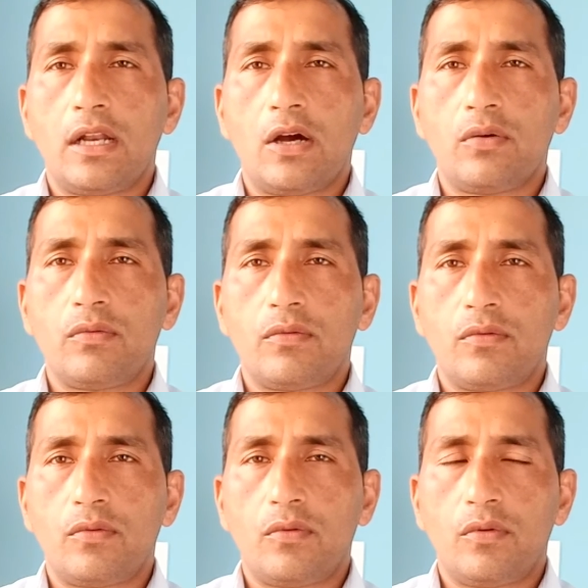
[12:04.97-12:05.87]
Now
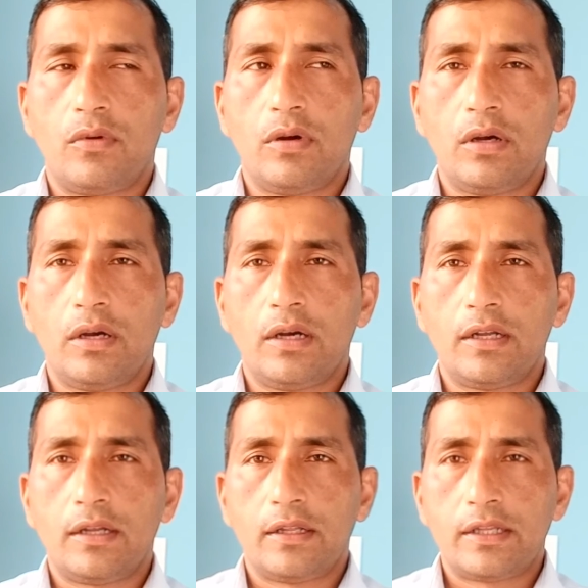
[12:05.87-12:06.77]

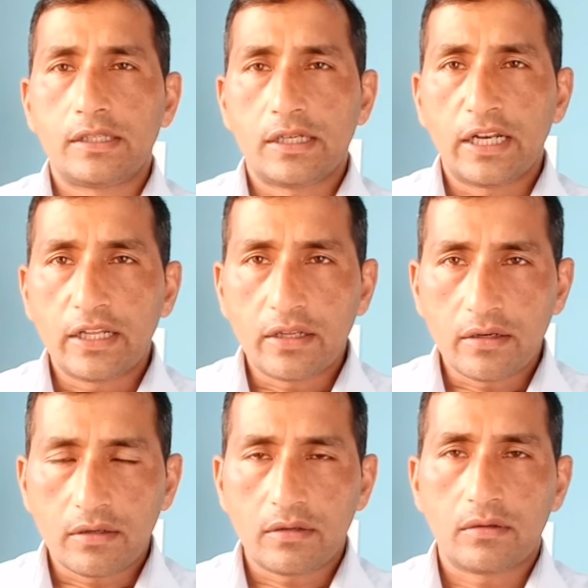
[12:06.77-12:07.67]
there is
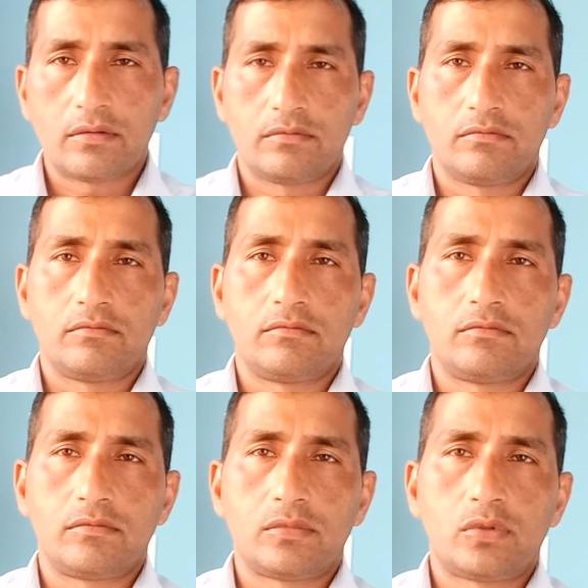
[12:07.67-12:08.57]
another
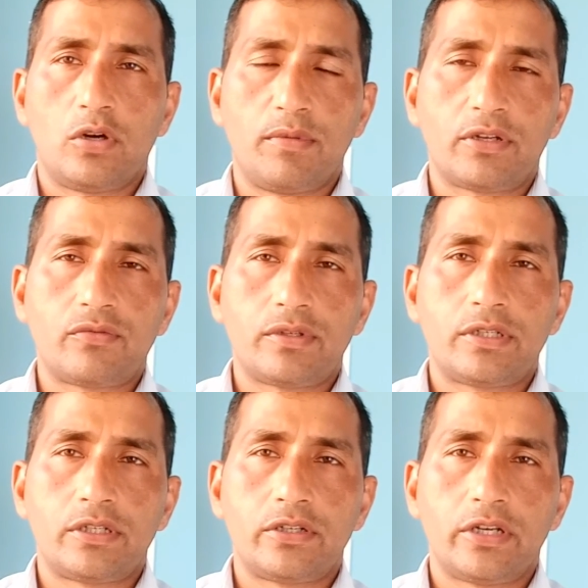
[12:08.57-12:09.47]
common
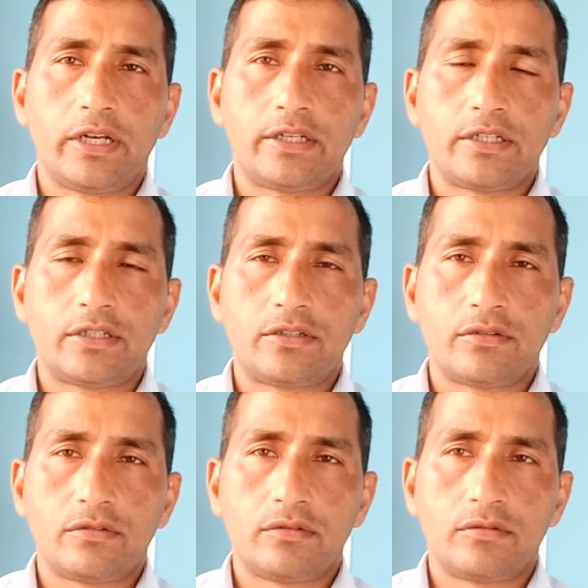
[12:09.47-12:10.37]
question related
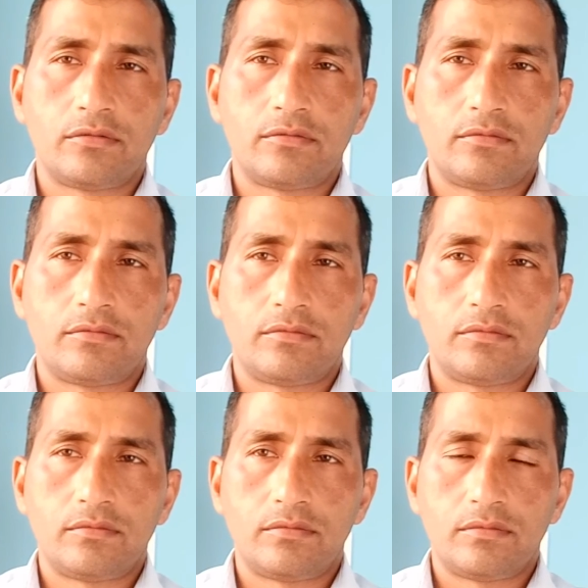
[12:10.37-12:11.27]
to
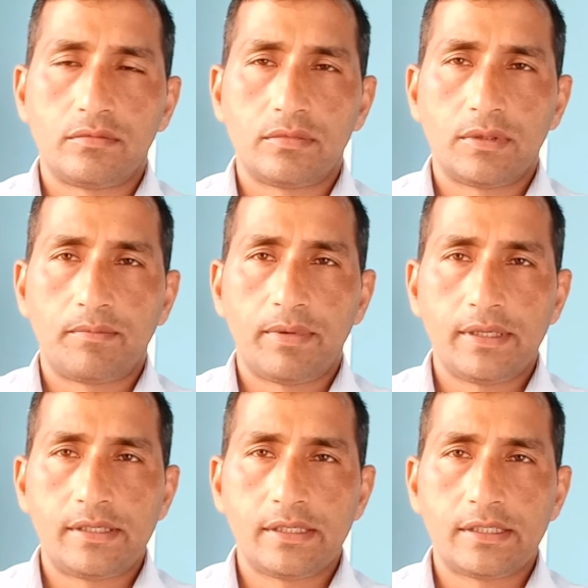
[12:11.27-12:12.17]
the
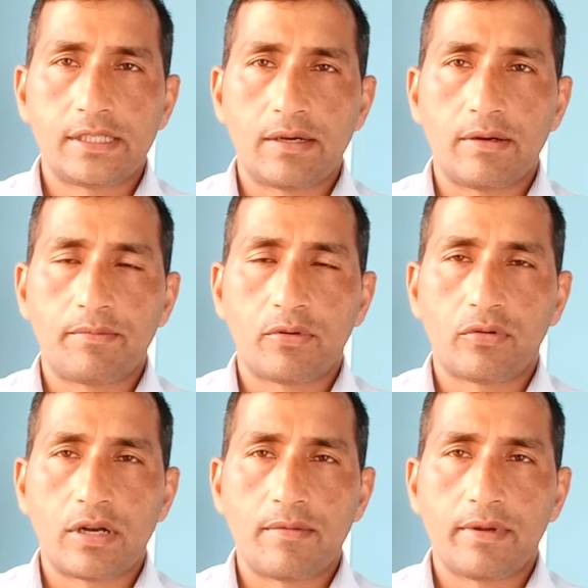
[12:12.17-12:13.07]
basic Java
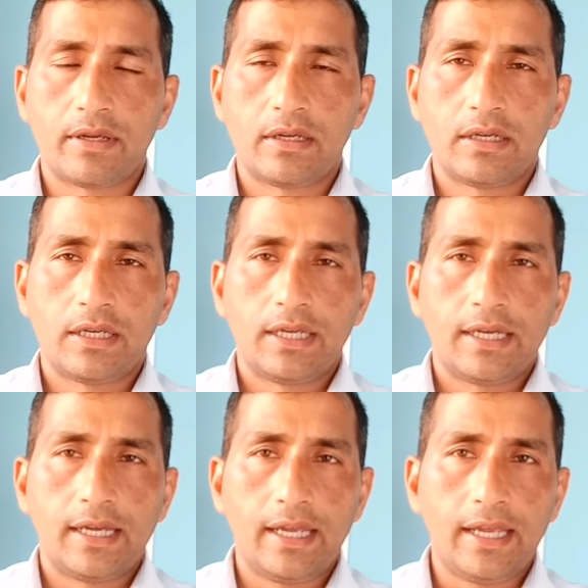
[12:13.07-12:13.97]
programming
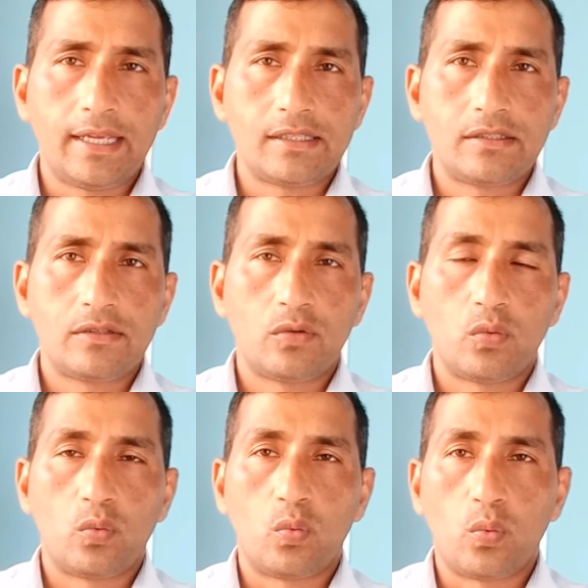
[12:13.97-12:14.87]
is,
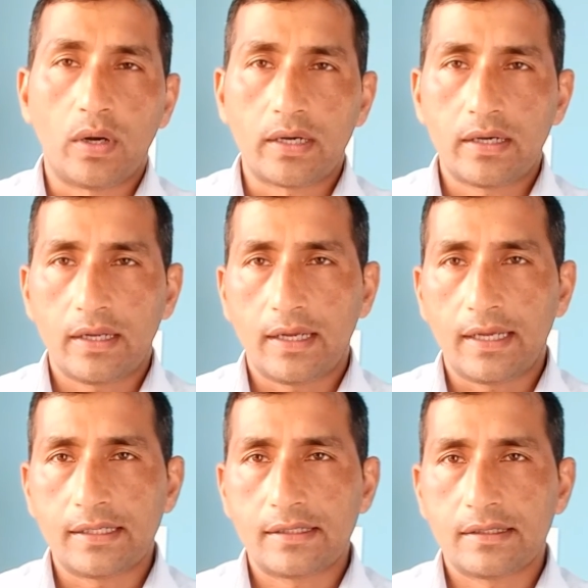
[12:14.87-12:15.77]
what
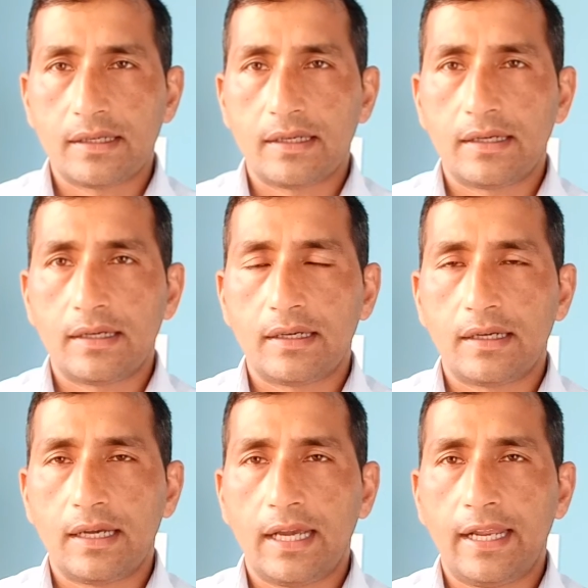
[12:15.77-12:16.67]
is
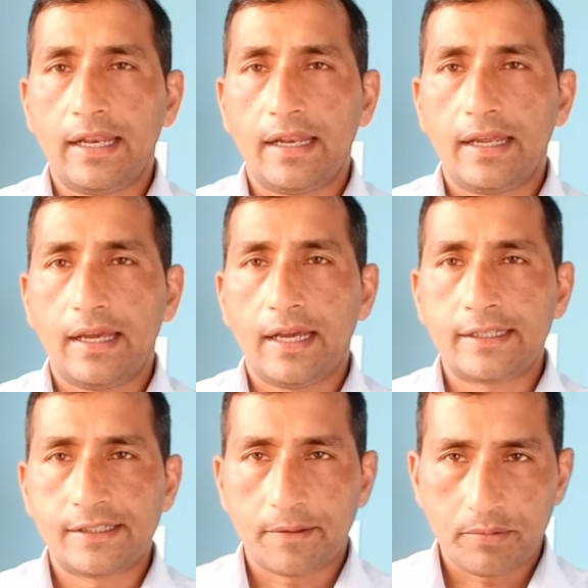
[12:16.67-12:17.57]
an
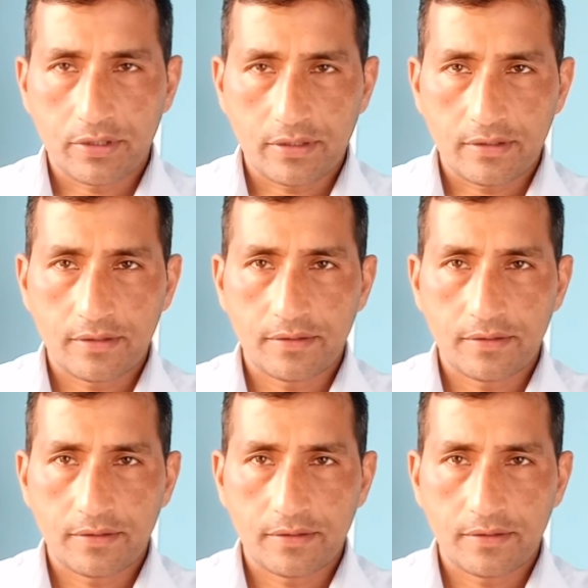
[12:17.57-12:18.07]
exception?